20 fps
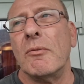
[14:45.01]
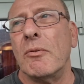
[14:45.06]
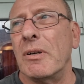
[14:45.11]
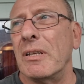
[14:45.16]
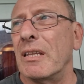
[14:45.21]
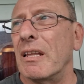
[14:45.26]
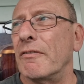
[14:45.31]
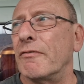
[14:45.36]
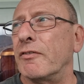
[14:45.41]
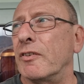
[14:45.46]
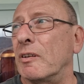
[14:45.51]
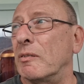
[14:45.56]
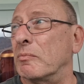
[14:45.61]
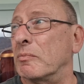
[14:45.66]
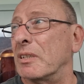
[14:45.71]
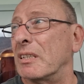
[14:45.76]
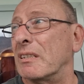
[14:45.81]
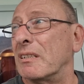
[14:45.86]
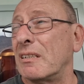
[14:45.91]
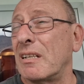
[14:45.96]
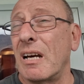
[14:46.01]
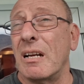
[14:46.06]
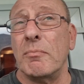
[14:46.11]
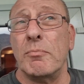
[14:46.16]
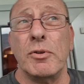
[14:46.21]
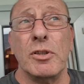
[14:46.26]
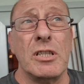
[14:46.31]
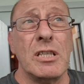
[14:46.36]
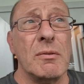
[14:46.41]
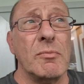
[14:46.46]
when they film, that kind
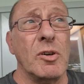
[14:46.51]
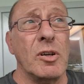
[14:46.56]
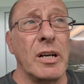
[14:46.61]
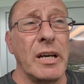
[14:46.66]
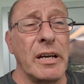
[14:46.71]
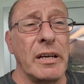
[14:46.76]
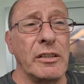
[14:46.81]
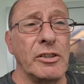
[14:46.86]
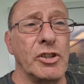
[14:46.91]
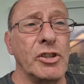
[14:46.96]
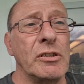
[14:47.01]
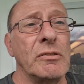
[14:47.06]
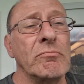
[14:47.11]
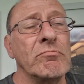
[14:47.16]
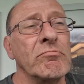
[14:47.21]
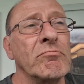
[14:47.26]
of puts them on edge.